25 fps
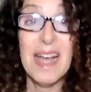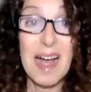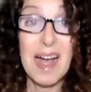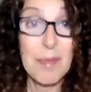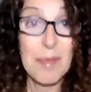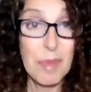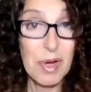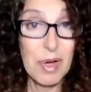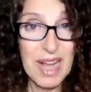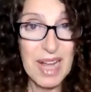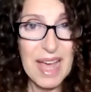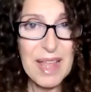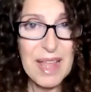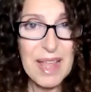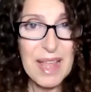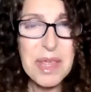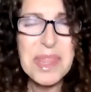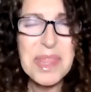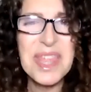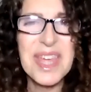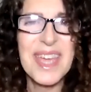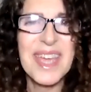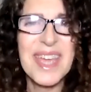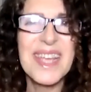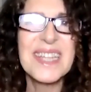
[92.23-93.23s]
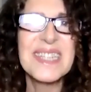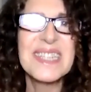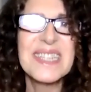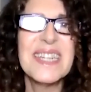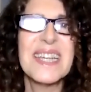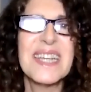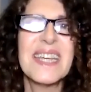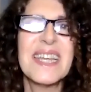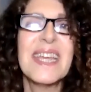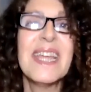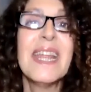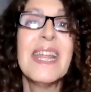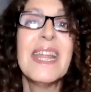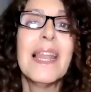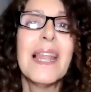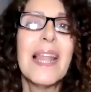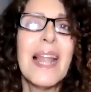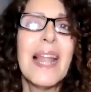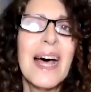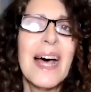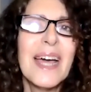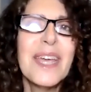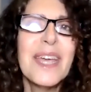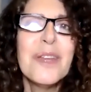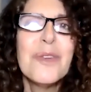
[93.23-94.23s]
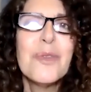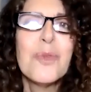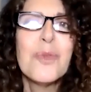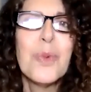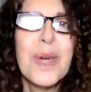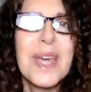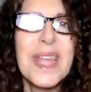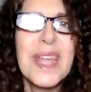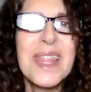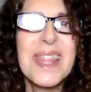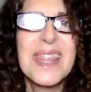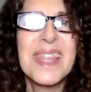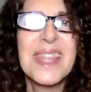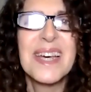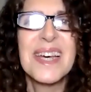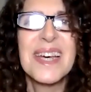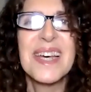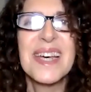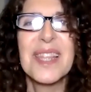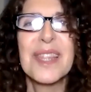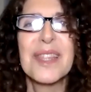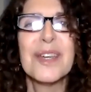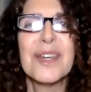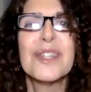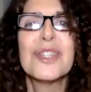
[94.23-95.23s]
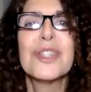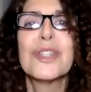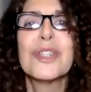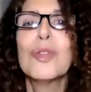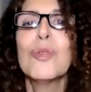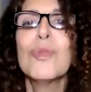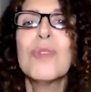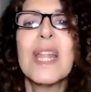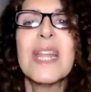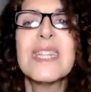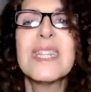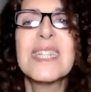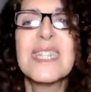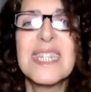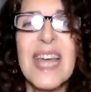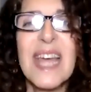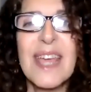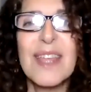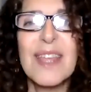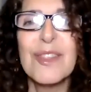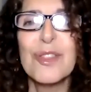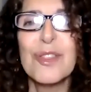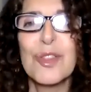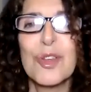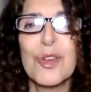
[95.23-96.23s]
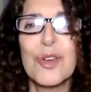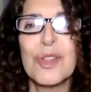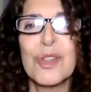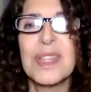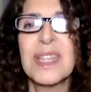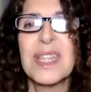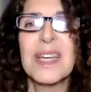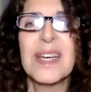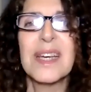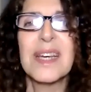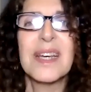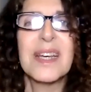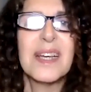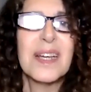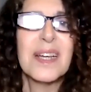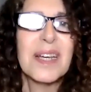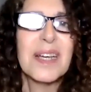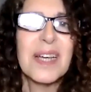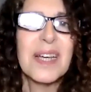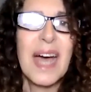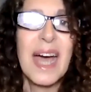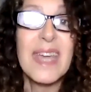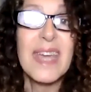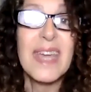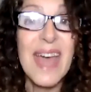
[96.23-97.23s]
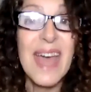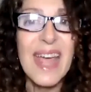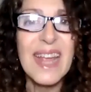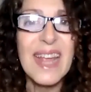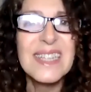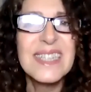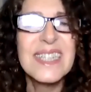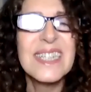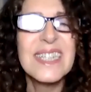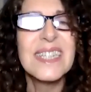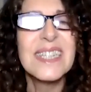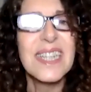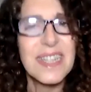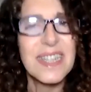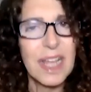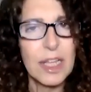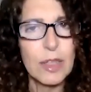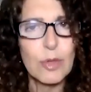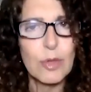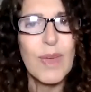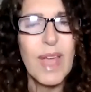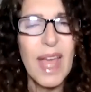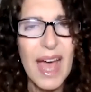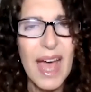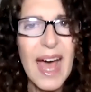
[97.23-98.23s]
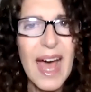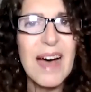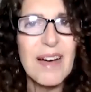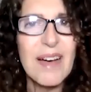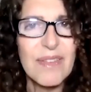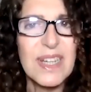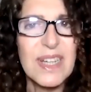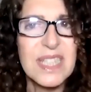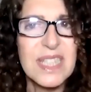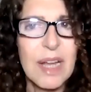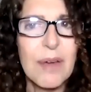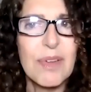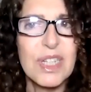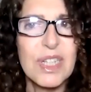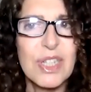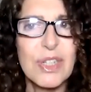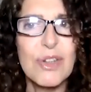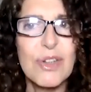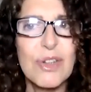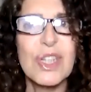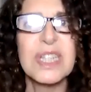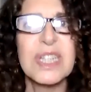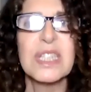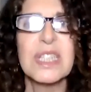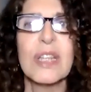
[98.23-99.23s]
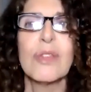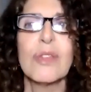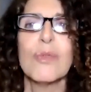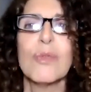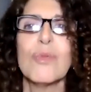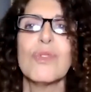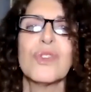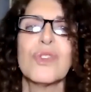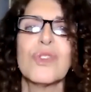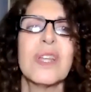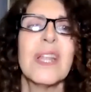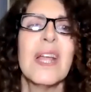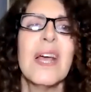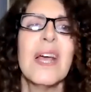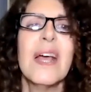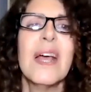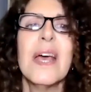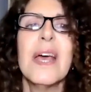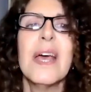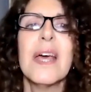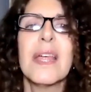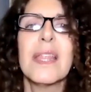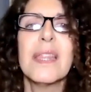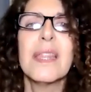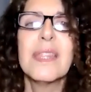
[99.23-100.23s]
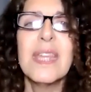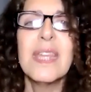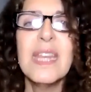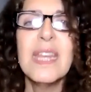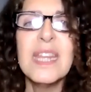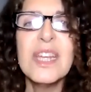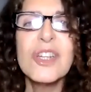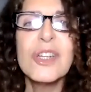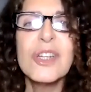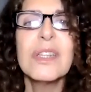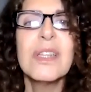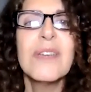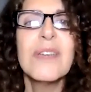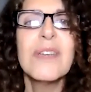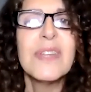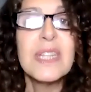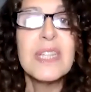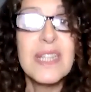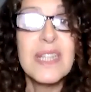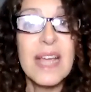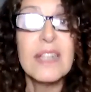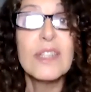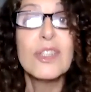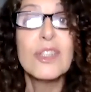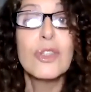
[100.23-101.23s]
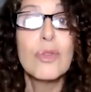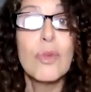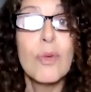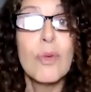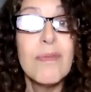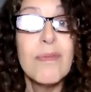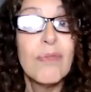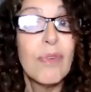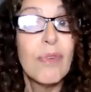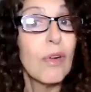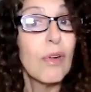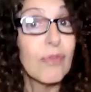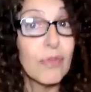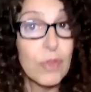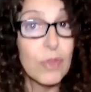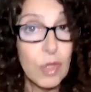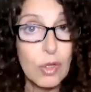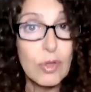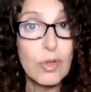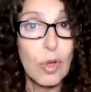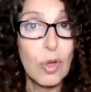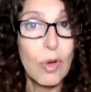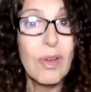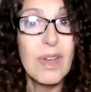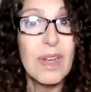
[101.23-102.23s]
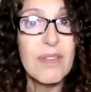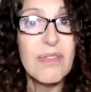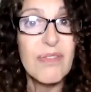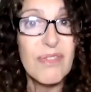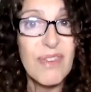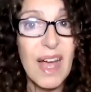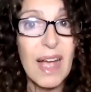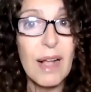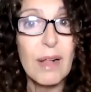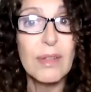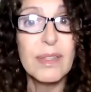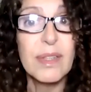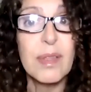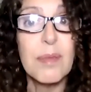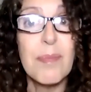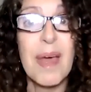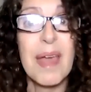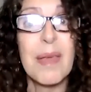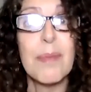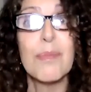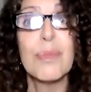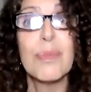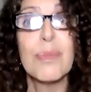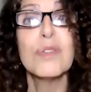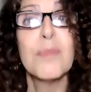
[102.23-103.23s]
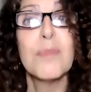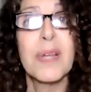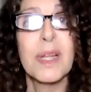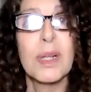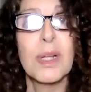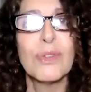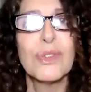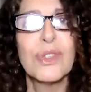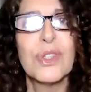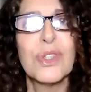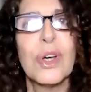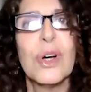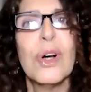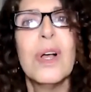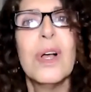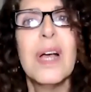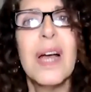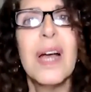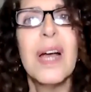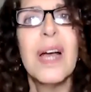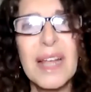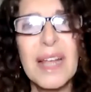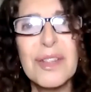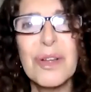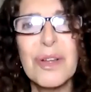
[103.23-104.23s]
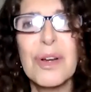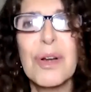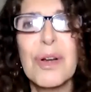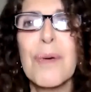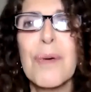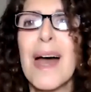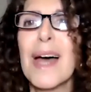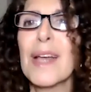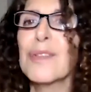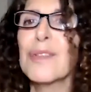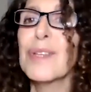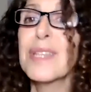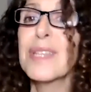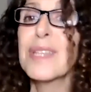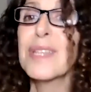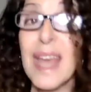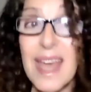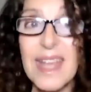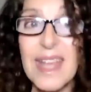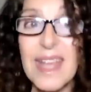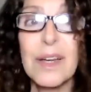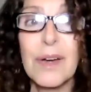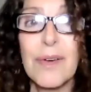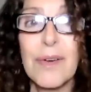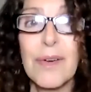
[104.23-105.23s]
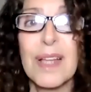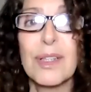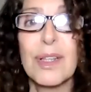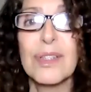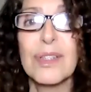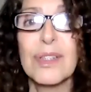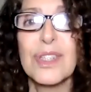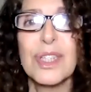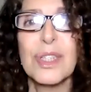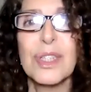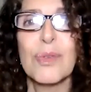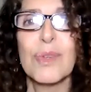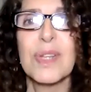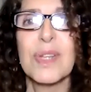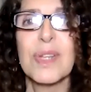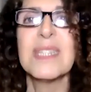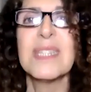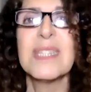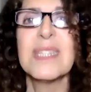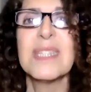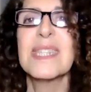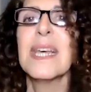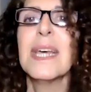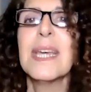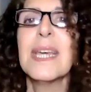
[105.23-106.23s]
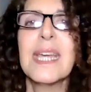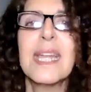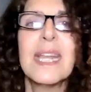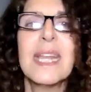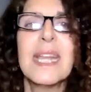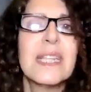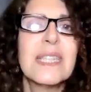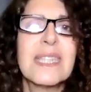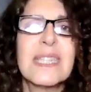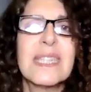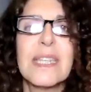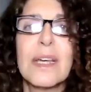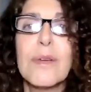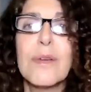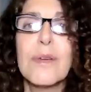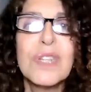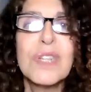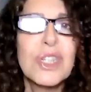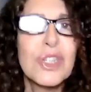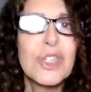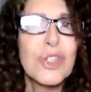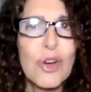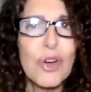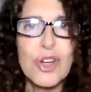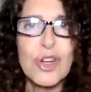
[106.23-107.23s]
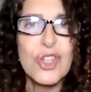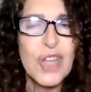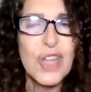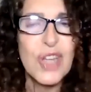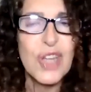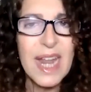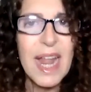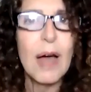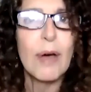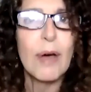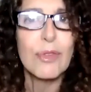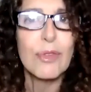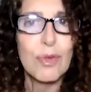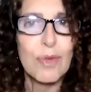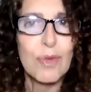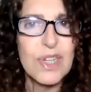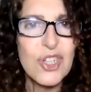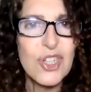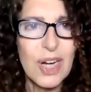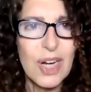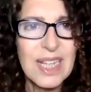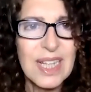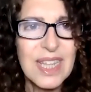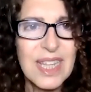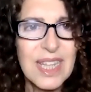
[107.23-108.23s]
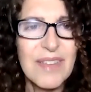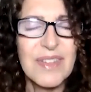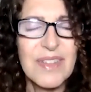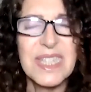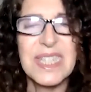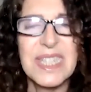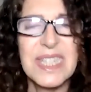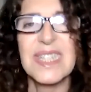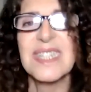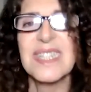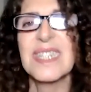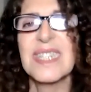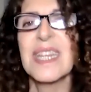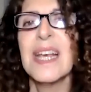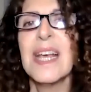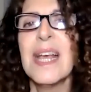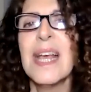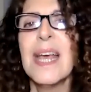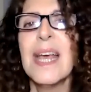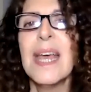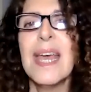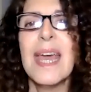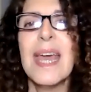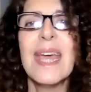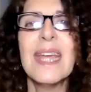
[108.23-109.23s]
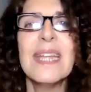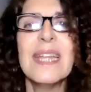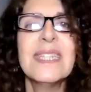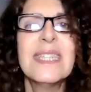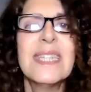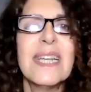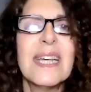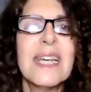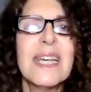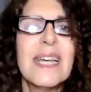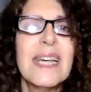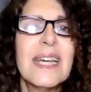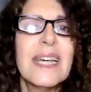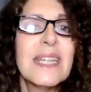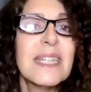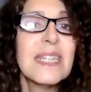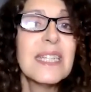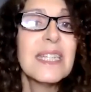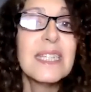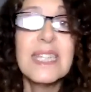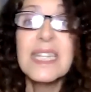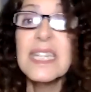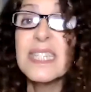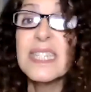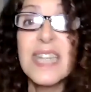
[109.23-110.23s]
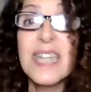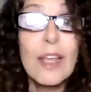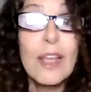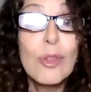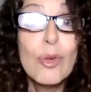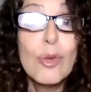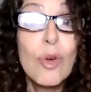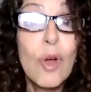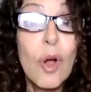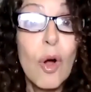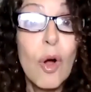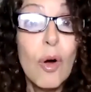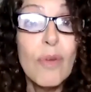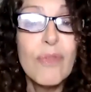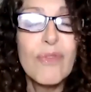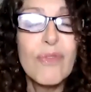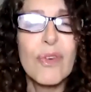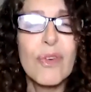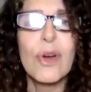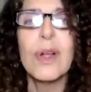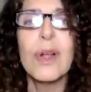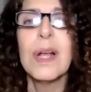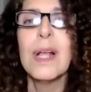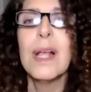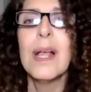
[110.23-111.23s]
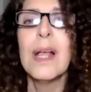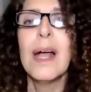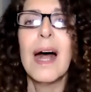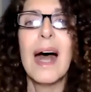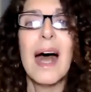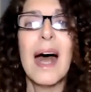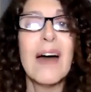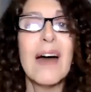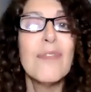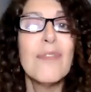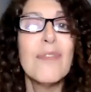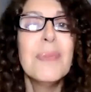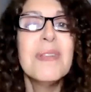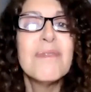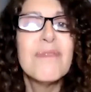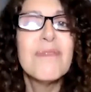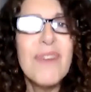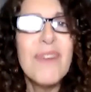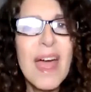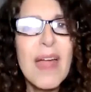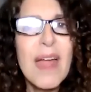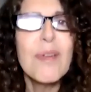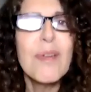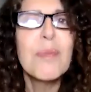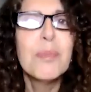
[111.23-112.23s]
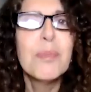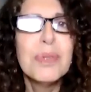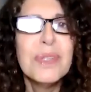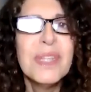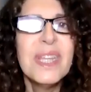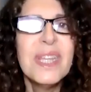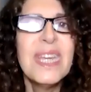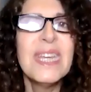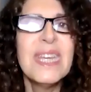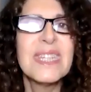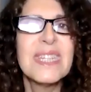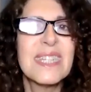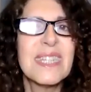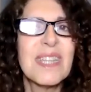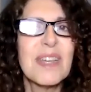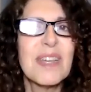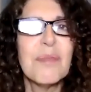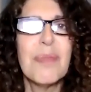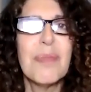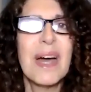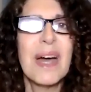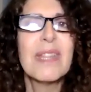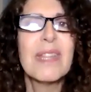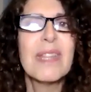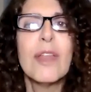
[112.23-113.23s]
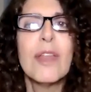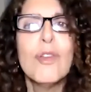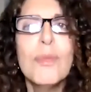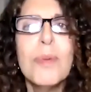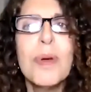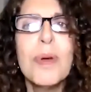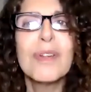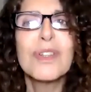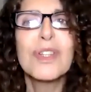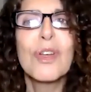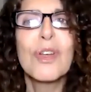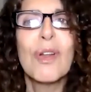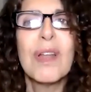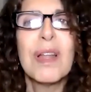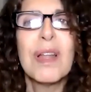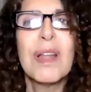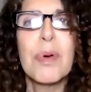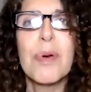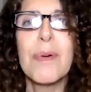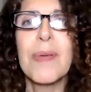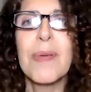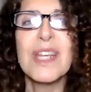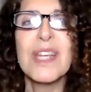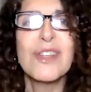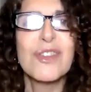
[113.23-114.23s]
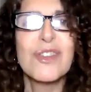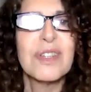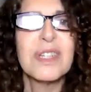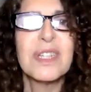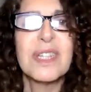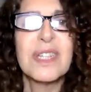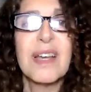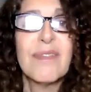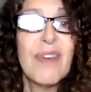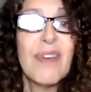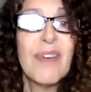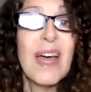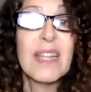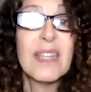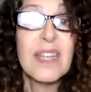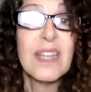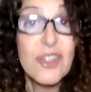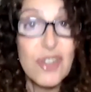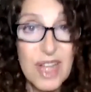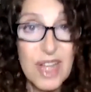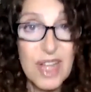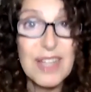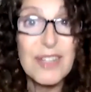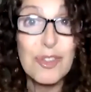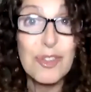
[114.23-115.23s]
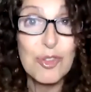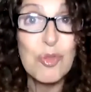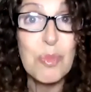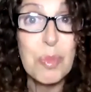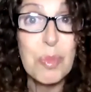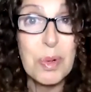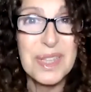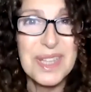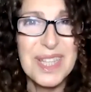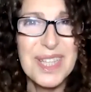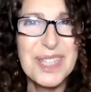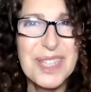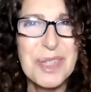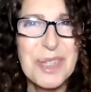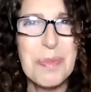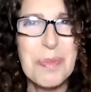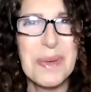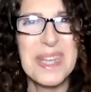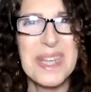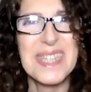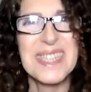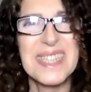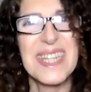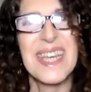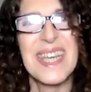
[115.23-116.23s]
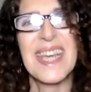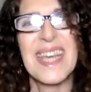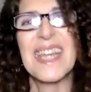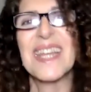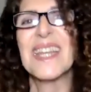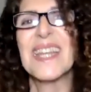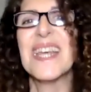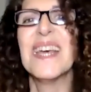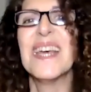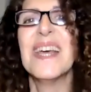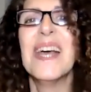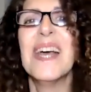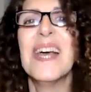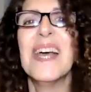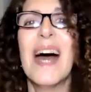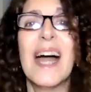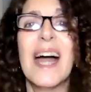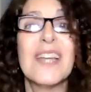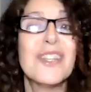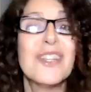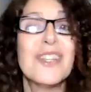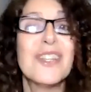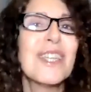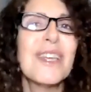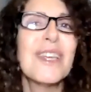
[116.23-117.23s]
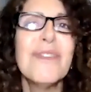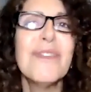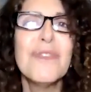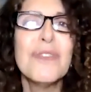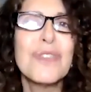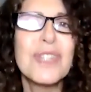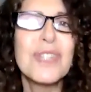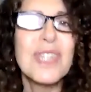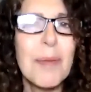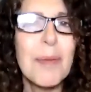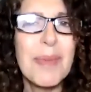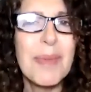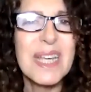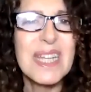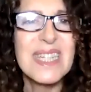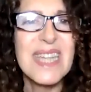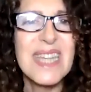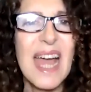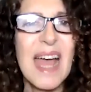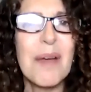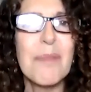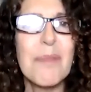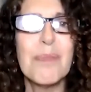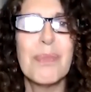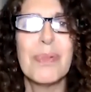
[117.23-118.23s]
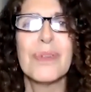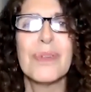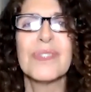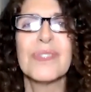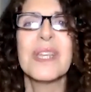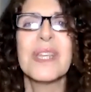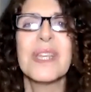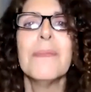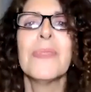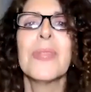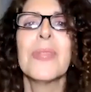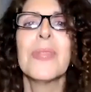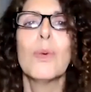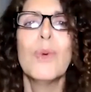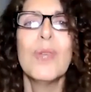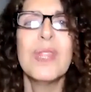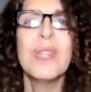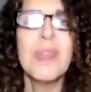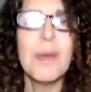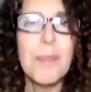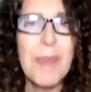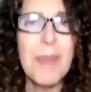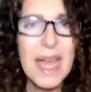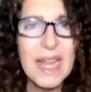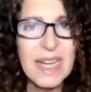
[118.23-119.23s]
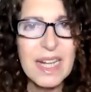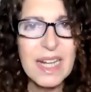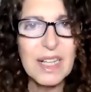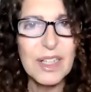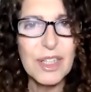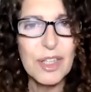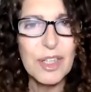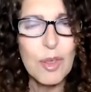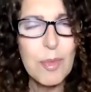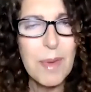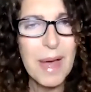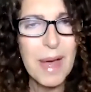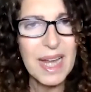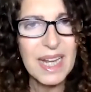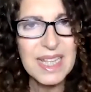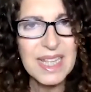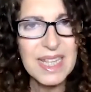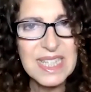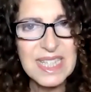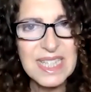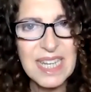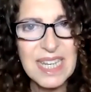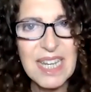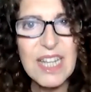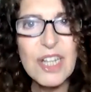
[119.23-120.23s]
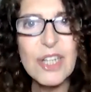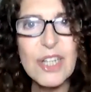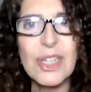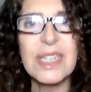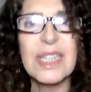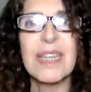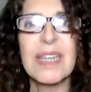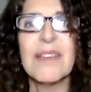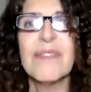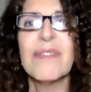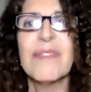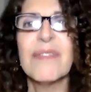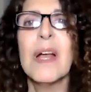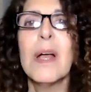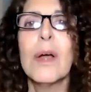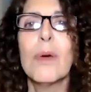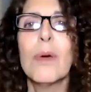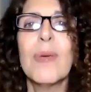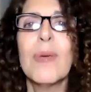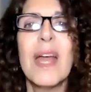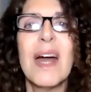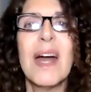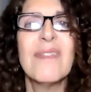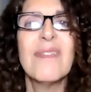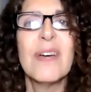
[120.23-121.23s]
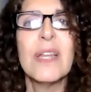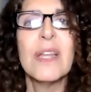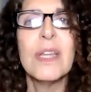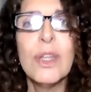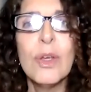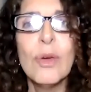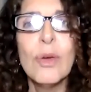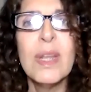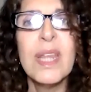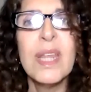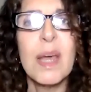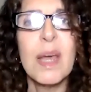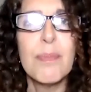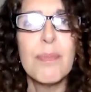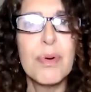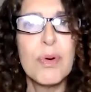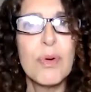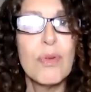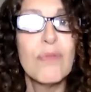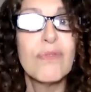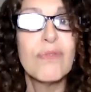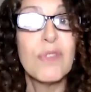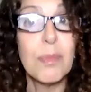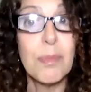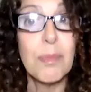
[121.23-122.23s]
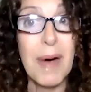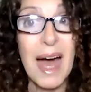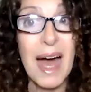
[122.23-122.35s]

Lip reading: Among other things, in line with the student-centered identity that we have as a research institution, the initiative intends to involve not only faculty members, but also undergraduate and graduate students in its research and outreach activities. And since I took over, I've been very pleased by the numerous collaborations I've had a chance to participate in. I just give you some examples. With the Medical Humanities Initiative, we have a newly approved